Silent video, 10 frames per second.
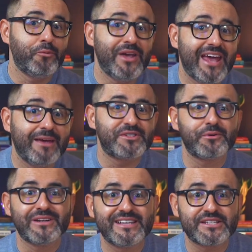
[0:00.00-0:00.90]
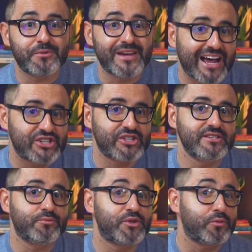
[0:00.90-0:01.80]
we aim to release
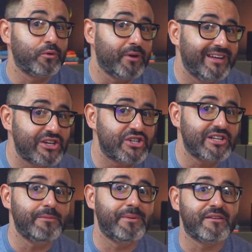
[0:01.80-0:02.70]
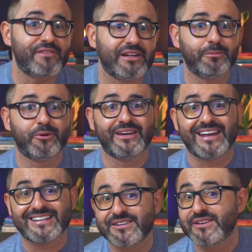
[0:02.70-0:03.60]
reactions which will initially be available in
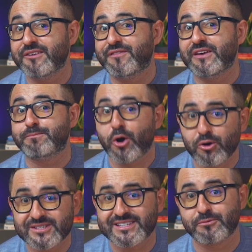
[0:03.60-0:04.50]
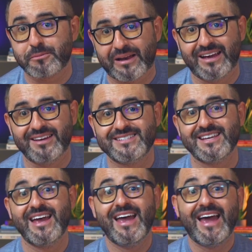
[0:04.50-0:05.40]
activity feed posts and
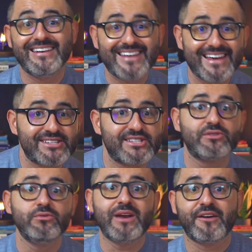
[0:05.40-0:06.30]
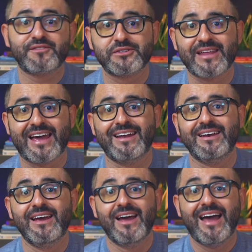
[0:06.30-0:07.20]
replies, and then soon after that,
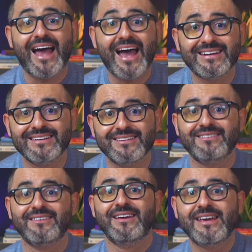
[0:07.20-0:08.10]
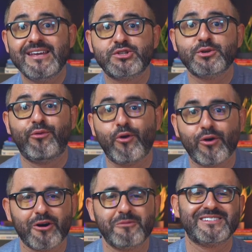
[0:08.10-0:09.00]
added into
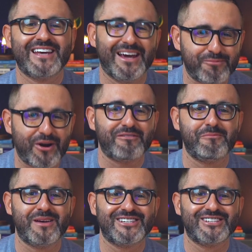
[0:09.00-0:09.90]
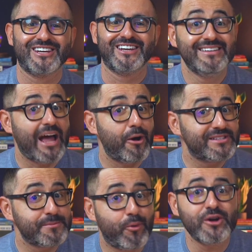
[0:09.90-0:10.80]
forums and private messaging. Now
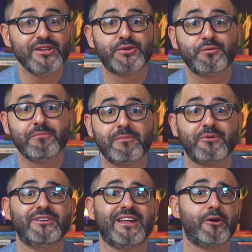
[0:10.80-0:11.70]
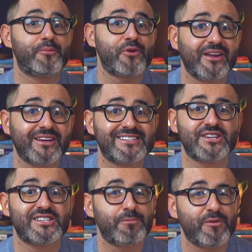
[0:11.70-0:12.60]
it's important to remember that our products are
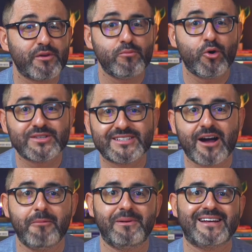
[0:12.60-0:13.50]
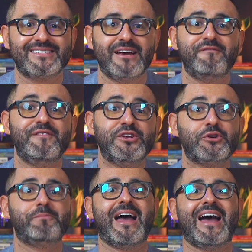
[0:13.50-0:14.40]
some of the most complex and
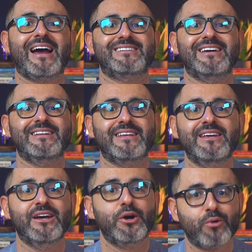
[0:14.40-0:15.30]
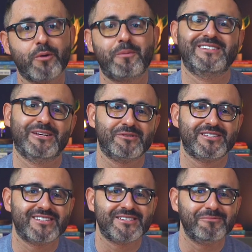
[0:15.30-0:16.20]
feature packed in the WordPress
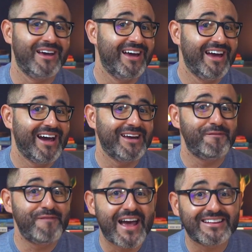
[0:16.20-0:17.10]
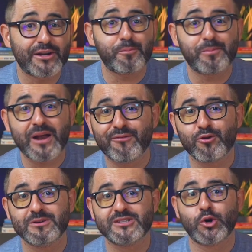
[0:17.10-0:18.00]
ecosystem. And the fact that our
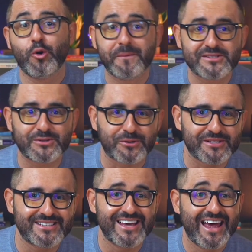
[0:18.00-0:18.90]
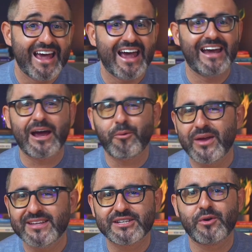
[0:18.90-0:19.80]
platform is open source and that we
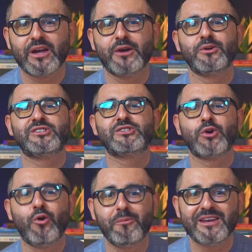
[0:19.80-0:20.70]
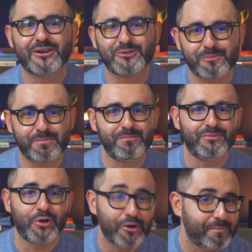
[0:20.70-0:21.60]
integrate with so many other
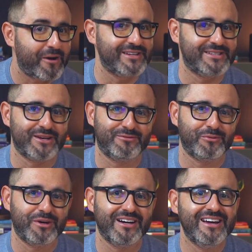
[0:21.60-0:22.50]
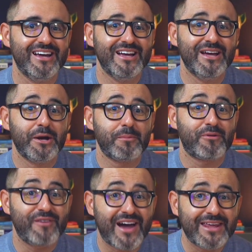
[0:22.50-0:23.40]
third-party software,
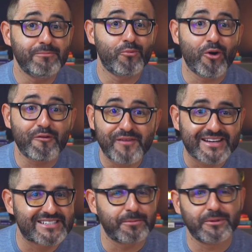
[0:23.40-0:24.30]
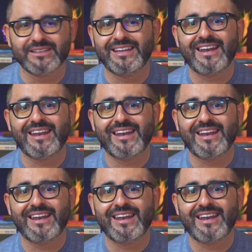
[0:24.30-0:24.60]
providing more flexibility than